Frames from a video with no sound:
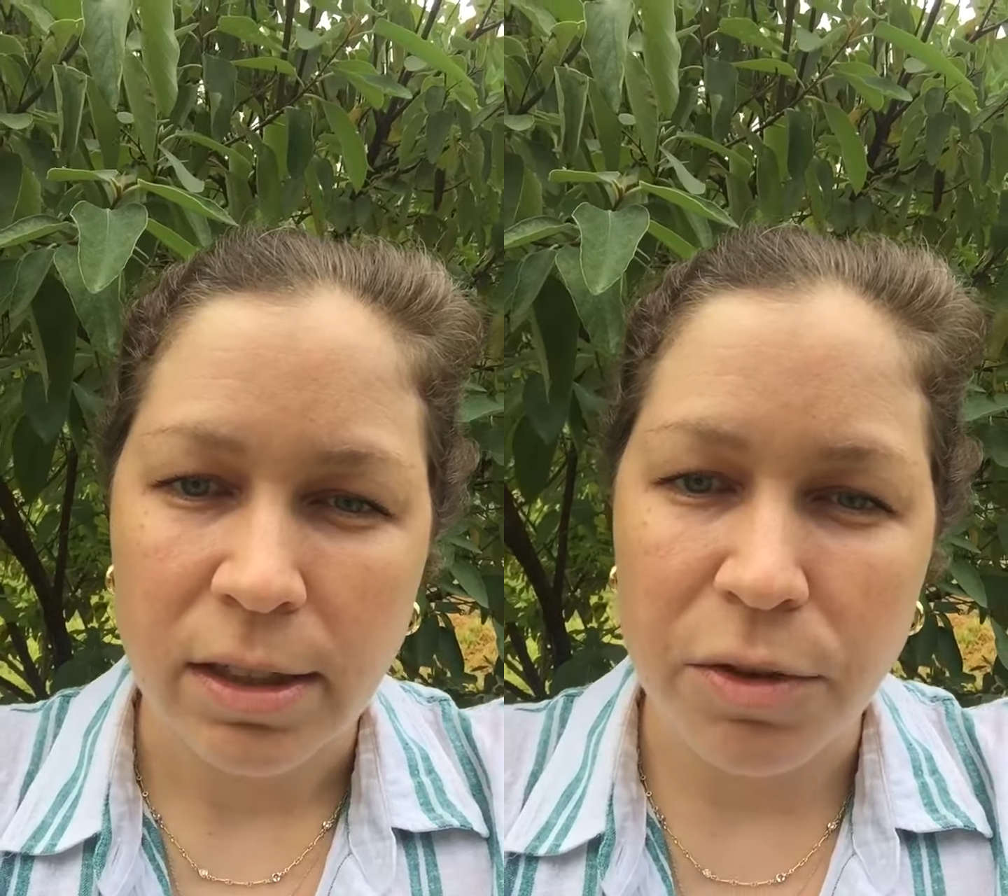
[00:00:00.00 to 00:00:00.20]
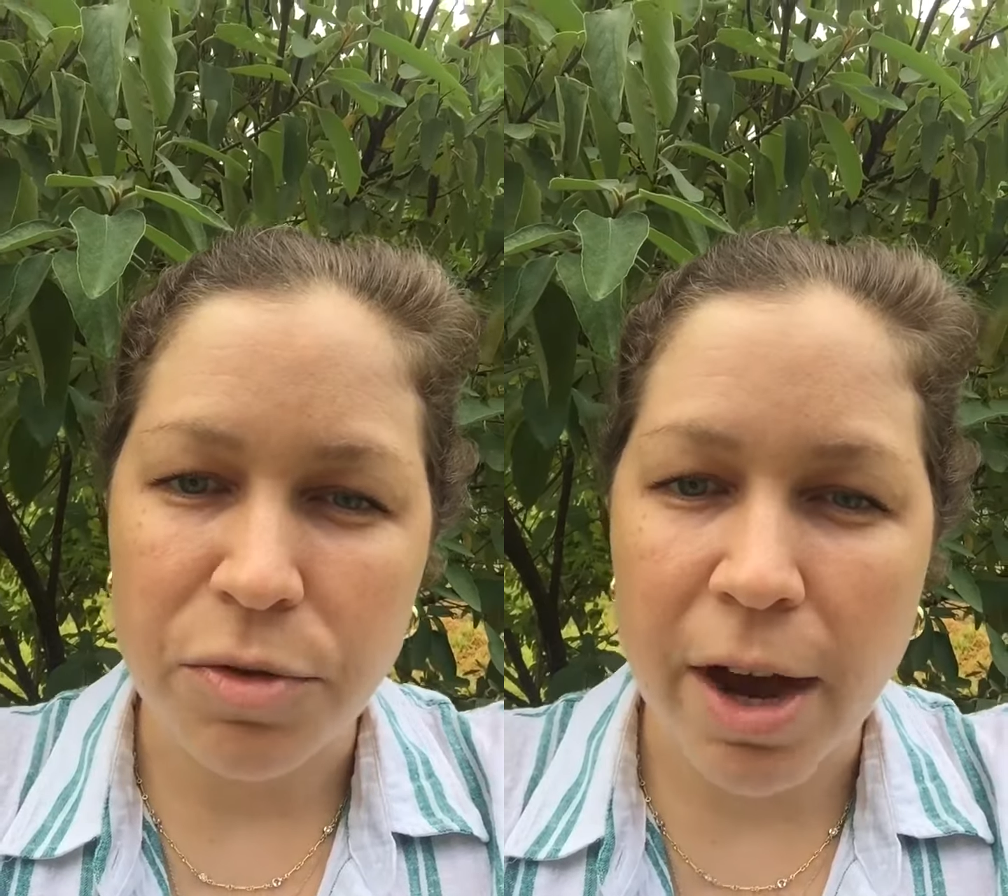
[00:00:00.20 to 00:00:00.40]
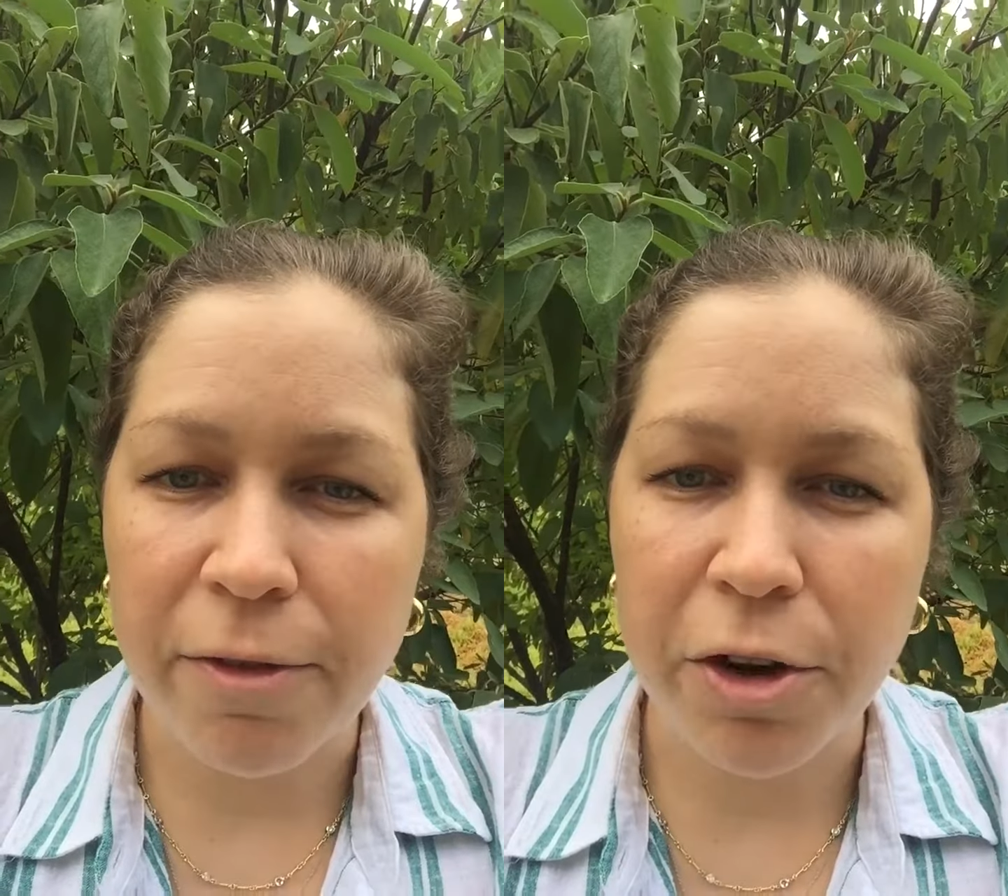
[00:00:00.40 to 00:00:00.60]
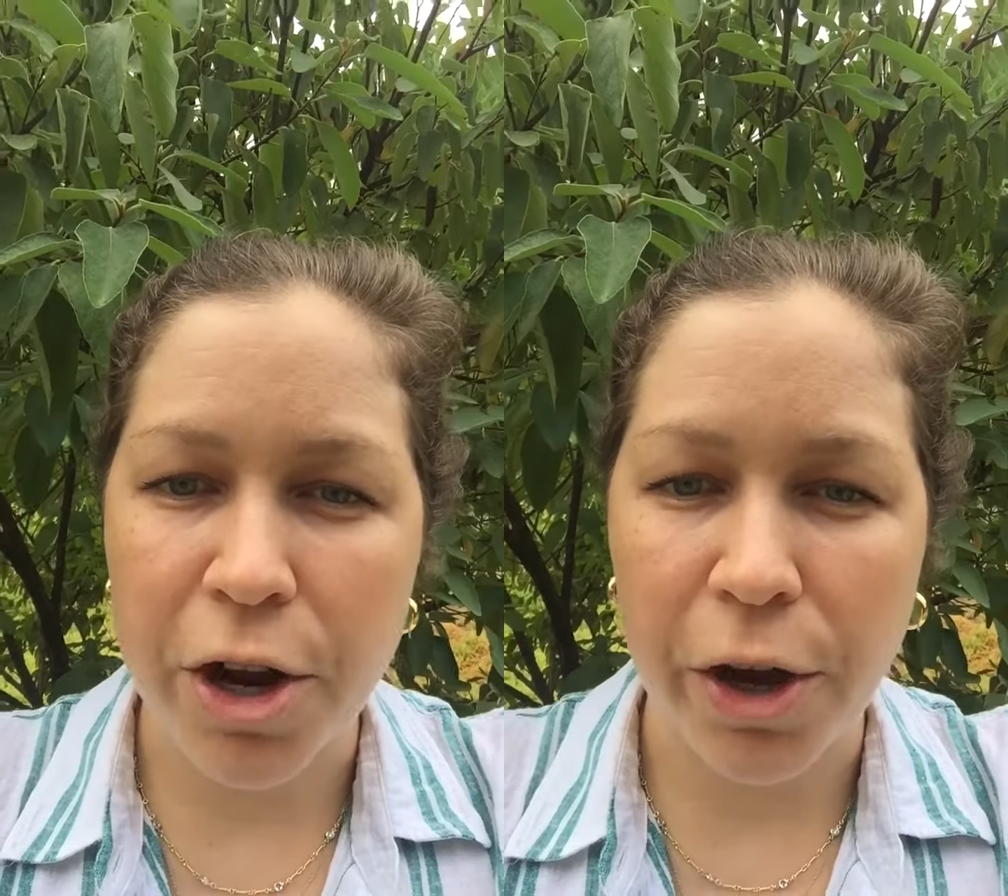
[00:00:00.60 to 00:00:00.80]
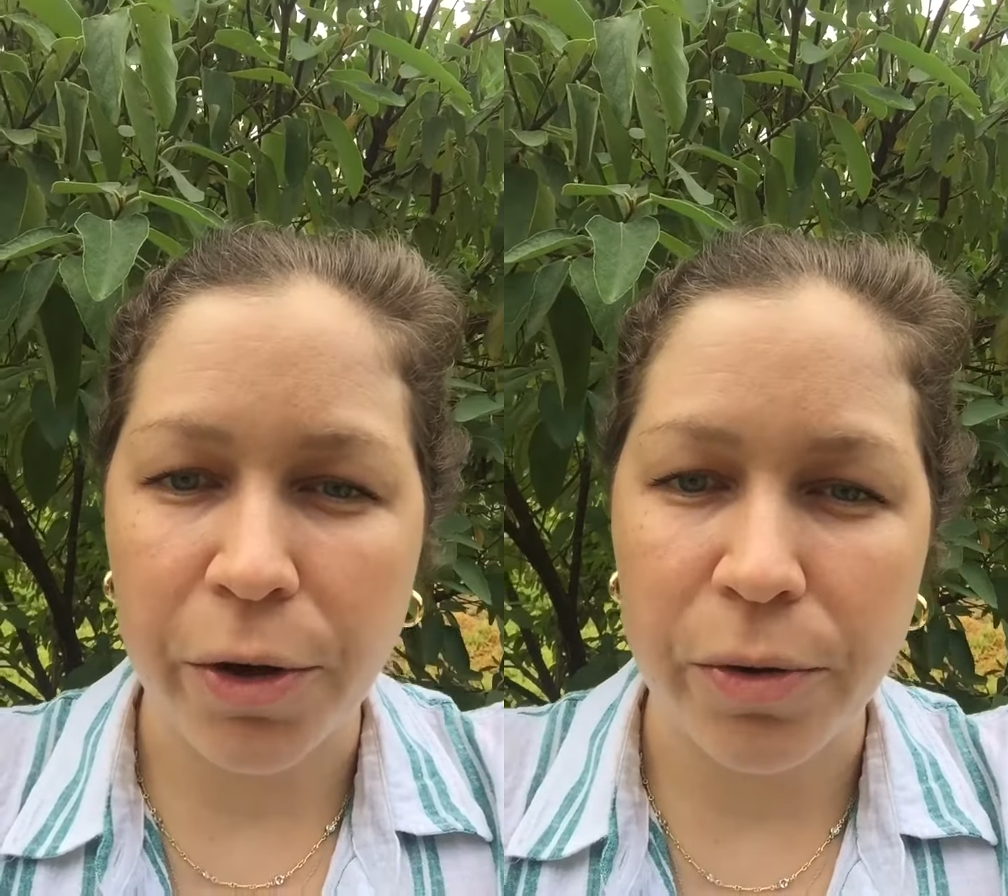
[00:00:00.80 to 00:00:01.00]
You never
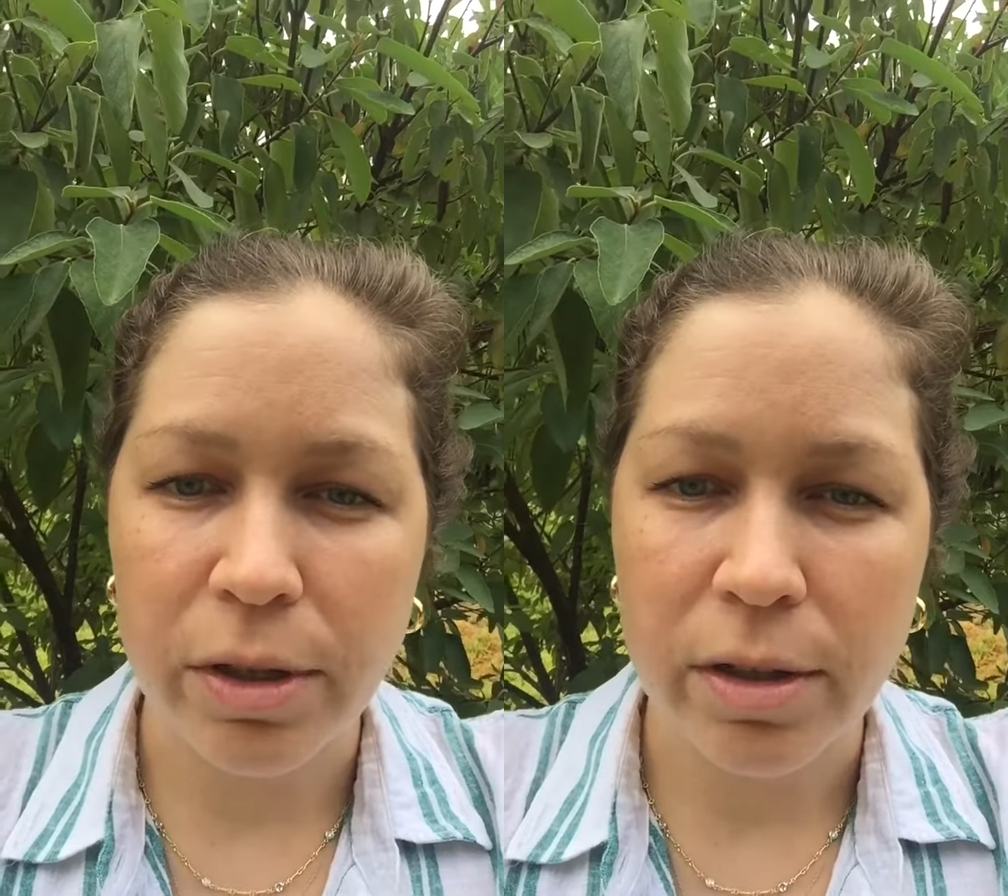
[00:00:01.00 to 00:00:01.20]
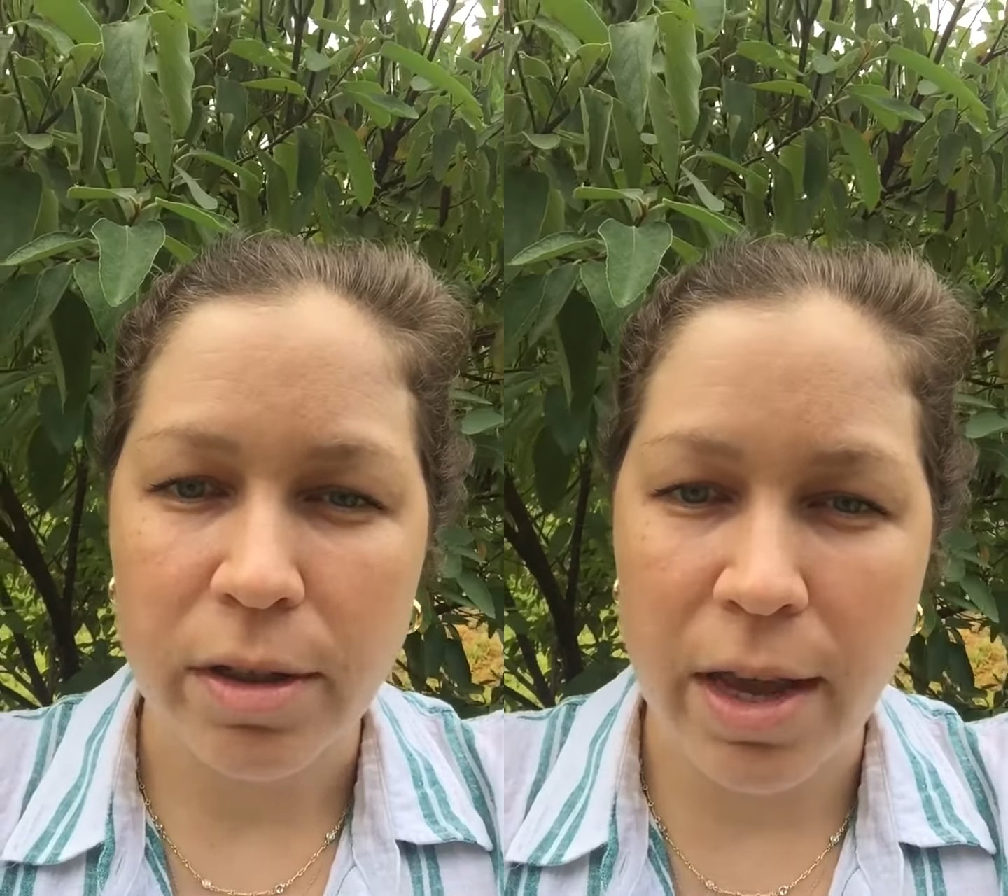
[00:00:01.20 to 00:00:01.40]
know